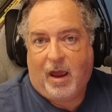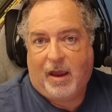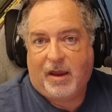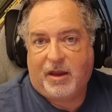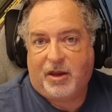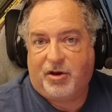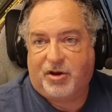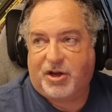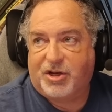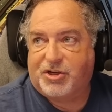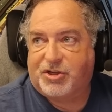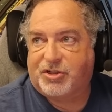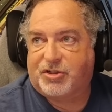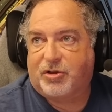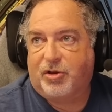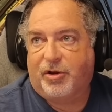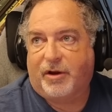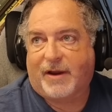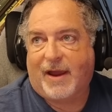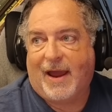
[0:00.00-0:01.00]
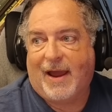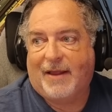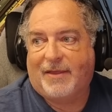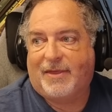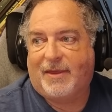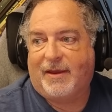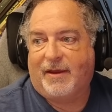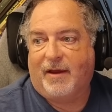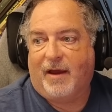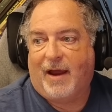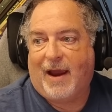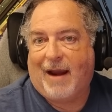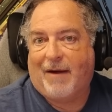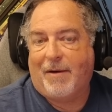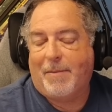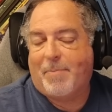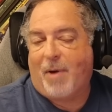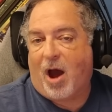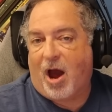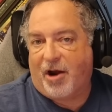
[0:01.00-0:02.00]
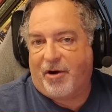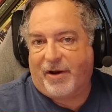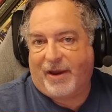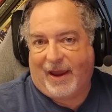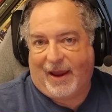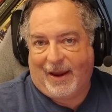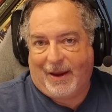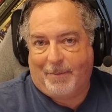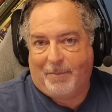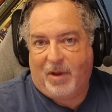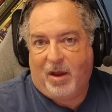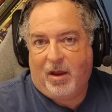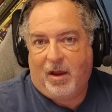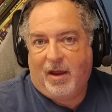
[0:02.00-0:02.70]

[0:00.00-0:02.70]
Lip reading: You can just look at the Harry Potter game.